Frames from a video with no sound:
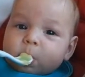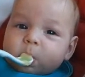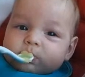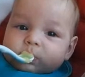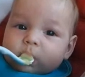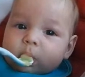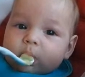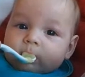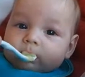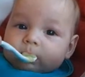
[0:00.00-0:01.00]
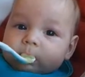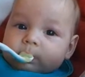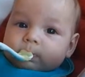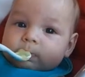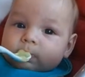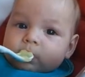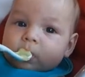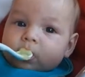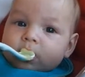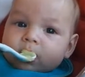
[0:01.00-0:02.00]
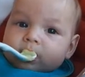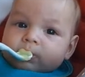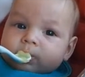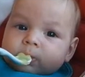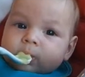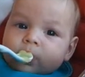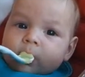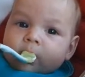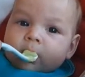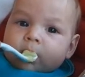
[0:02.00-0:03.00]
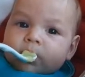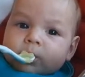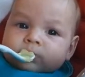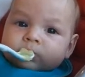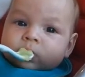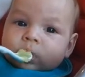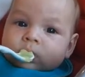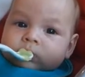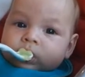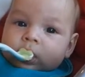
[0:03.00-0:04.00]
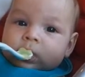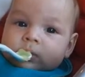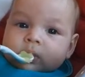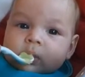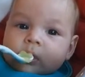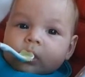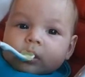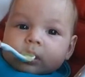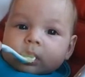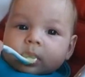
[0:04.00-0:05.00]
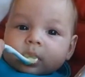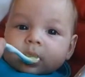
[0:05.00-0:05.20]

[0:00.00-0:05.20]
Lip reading: and more or less scrape it off on the top gum. Good boy.